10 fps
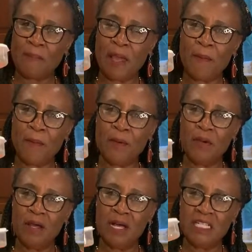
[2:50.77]
pepper,
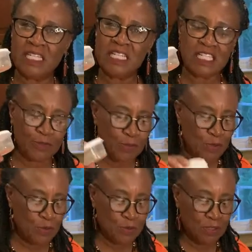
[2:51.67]
a
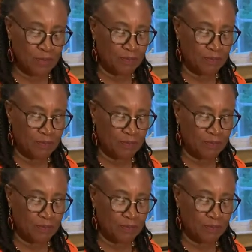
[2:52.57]
teaspoon.